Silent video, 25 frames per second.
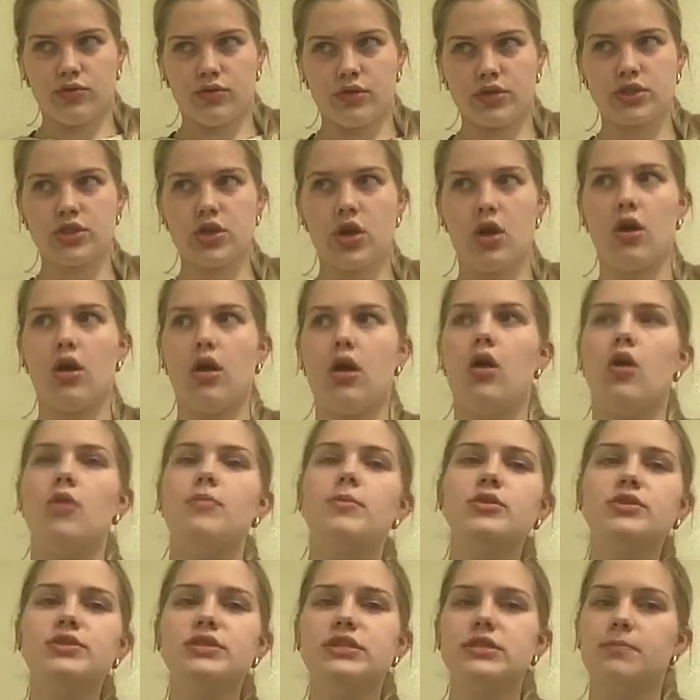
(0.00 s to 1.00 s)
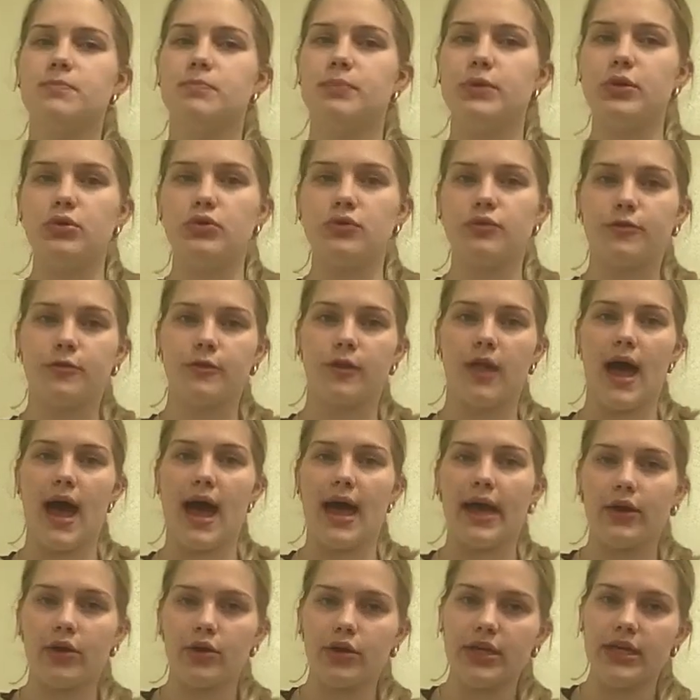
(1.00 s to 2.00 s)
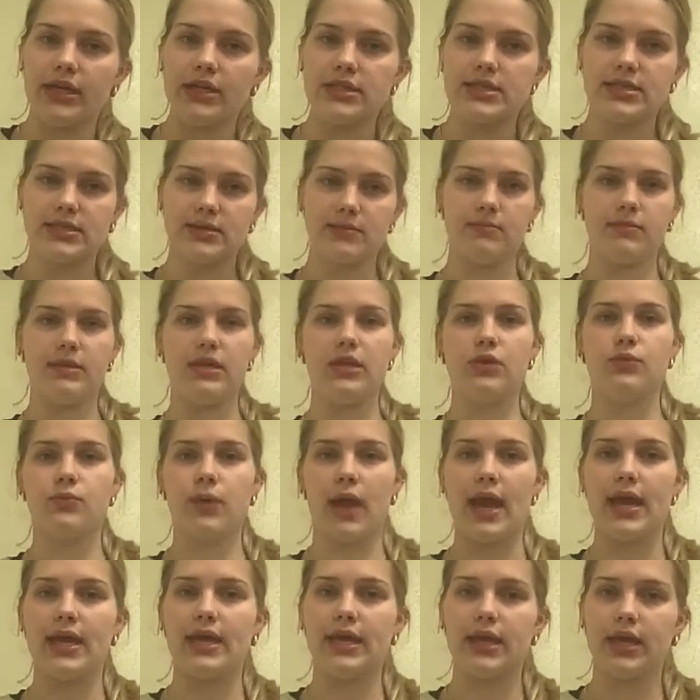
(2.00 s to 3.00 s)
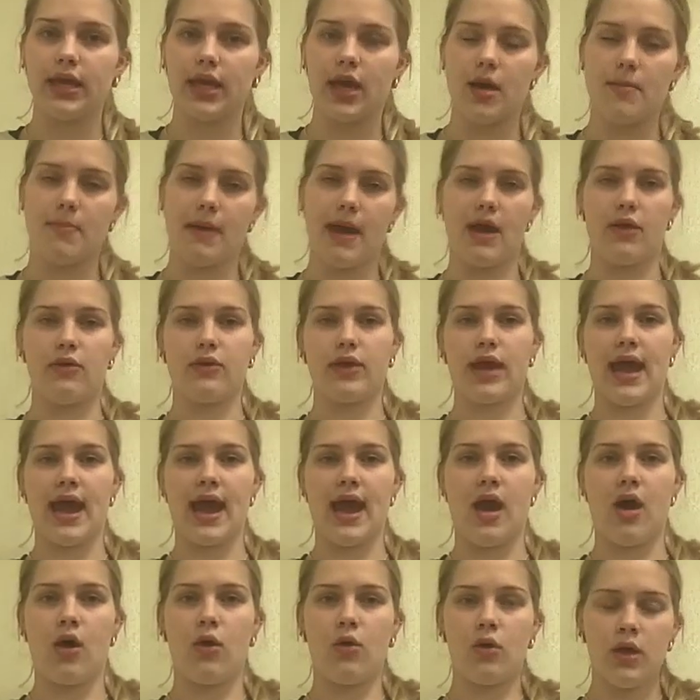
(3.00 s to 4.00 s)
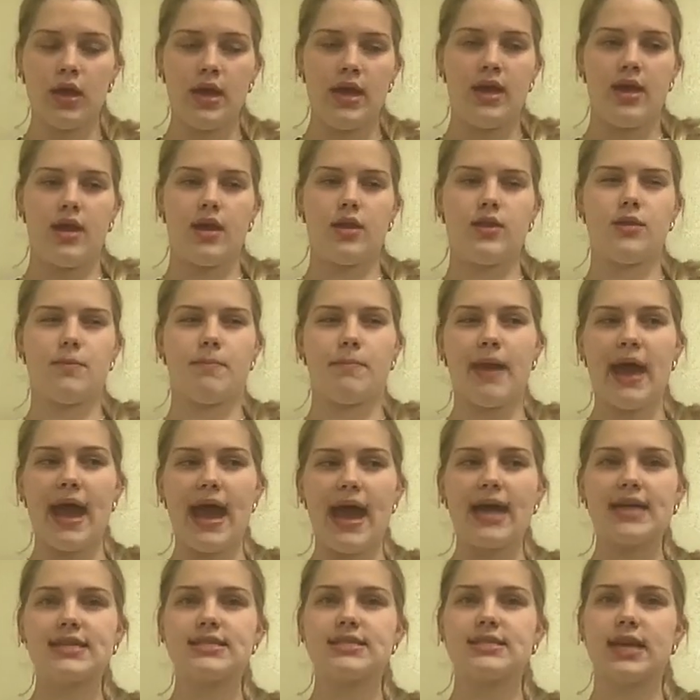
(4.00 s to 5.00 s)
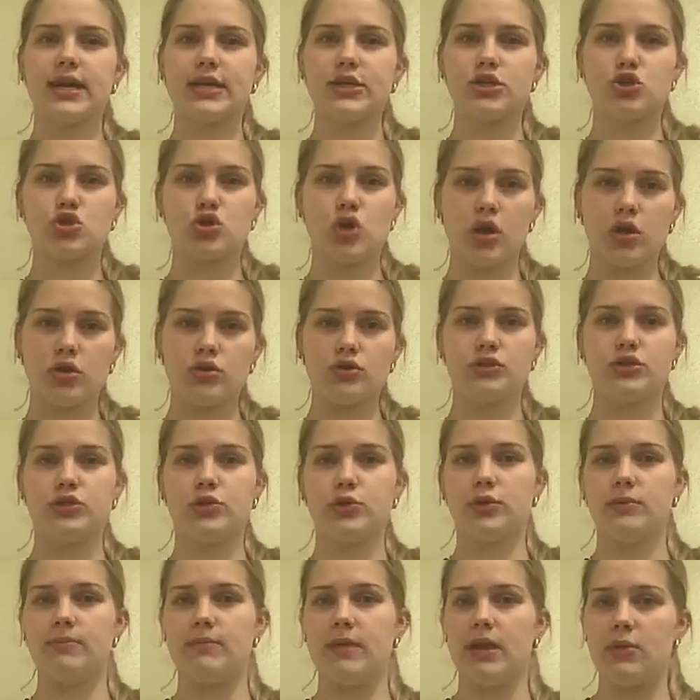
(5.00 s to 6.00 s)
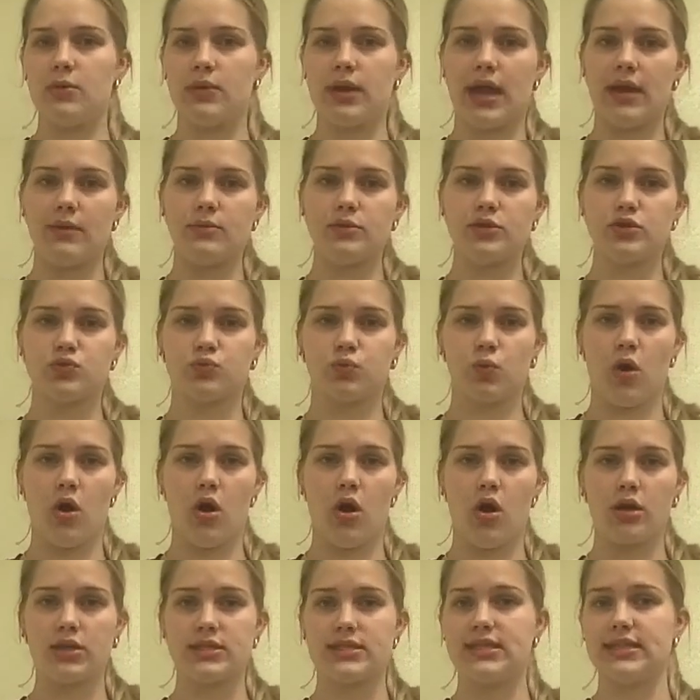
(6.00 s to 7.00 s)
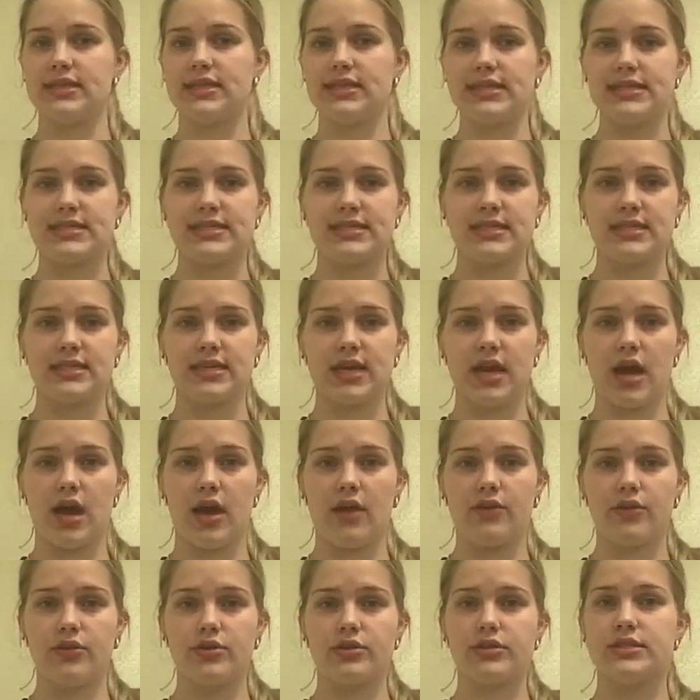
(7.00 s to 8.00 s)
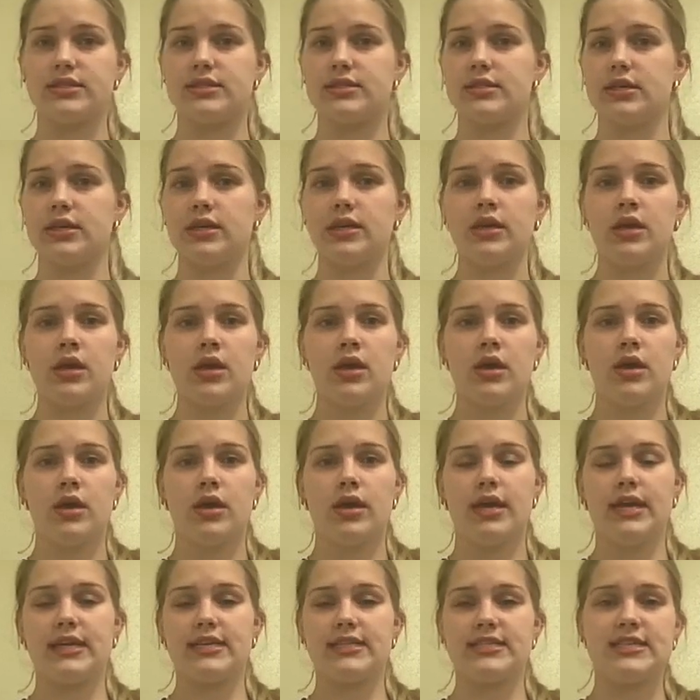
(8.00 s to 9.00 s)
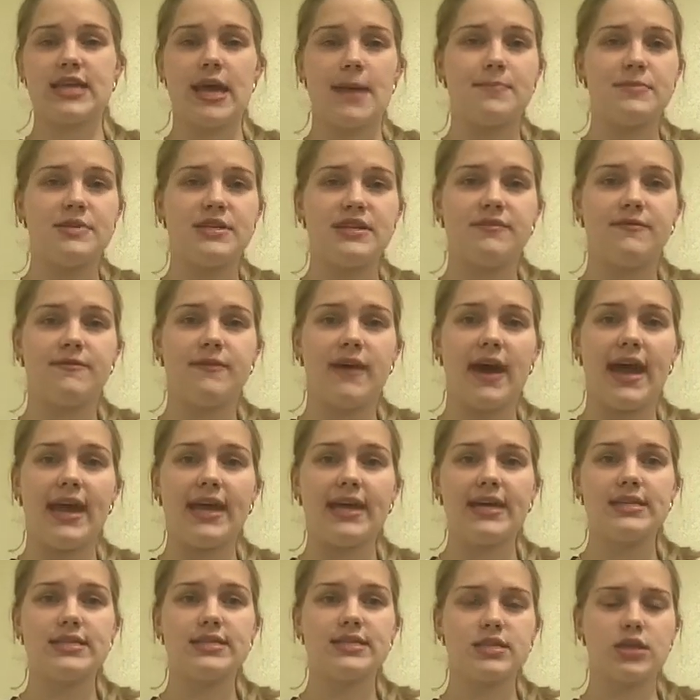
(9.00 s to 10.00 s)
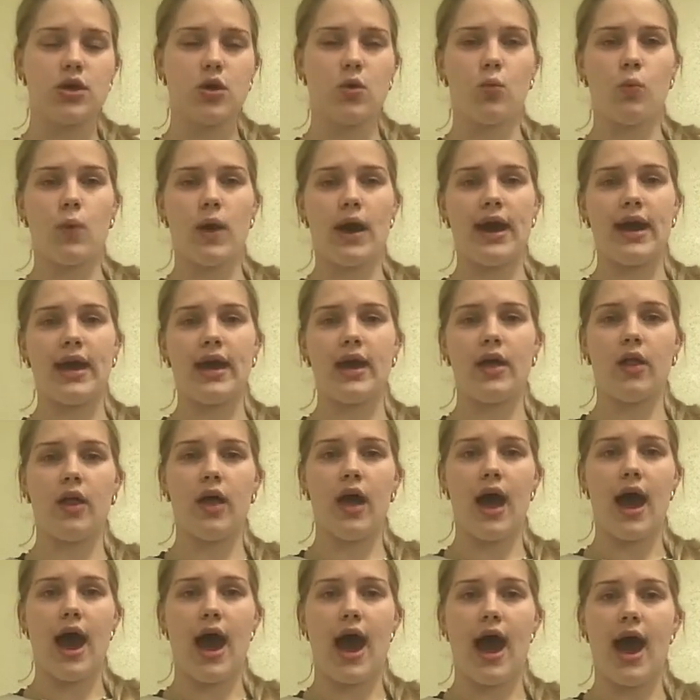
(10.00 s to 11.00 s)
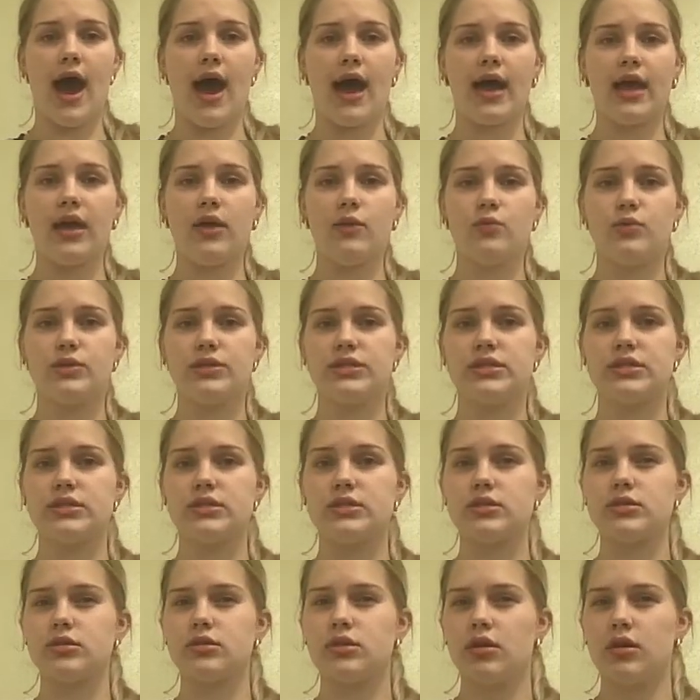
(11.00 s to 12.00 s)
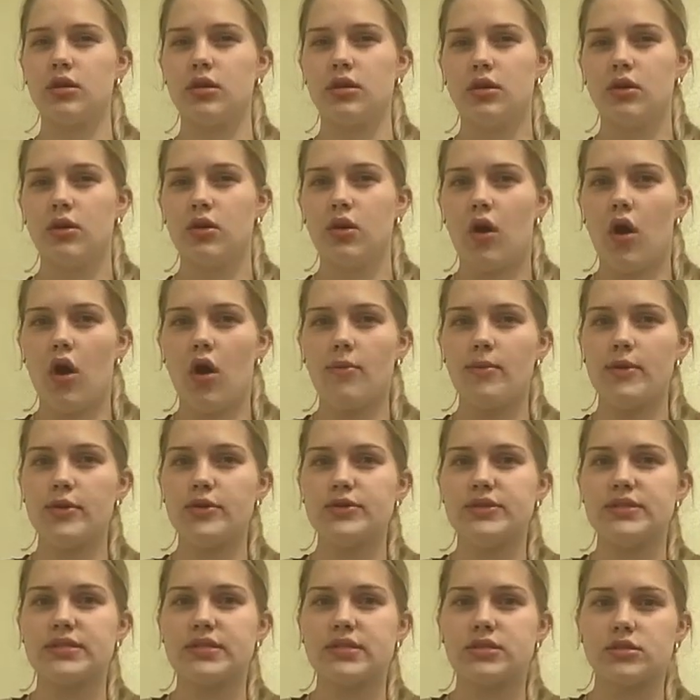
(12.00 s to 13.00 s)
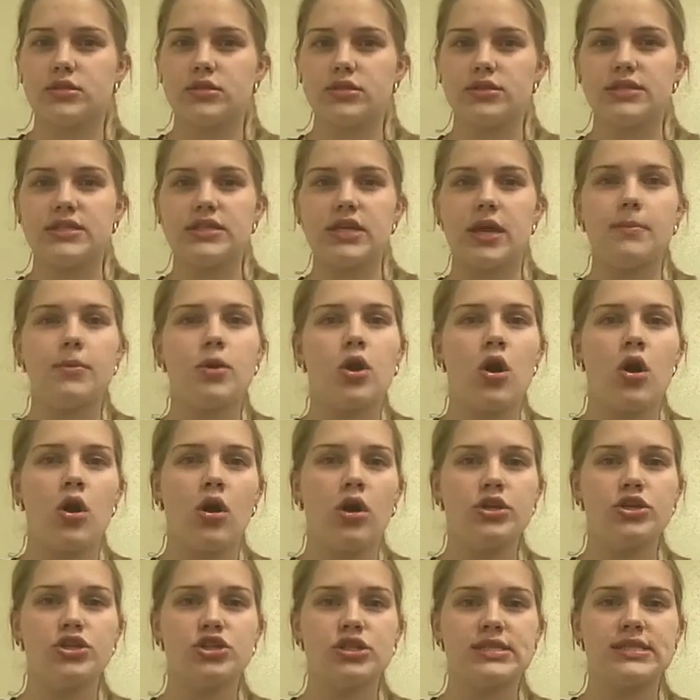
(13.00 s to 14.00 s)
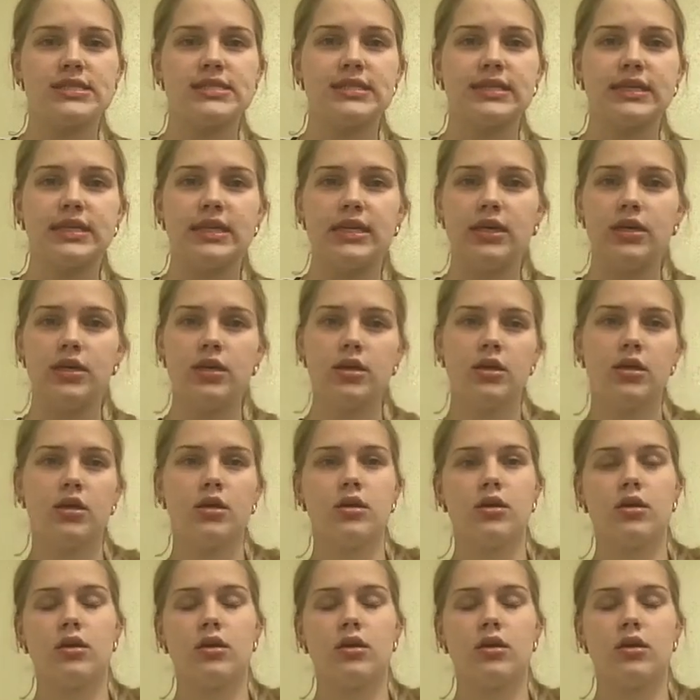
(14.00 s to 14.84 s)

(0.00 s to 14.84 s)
there's almost a beautiful irony to me writing about how in the past I struggled to admit when I was wrong, to listen to others, to accept advice, while I was almost subconsciously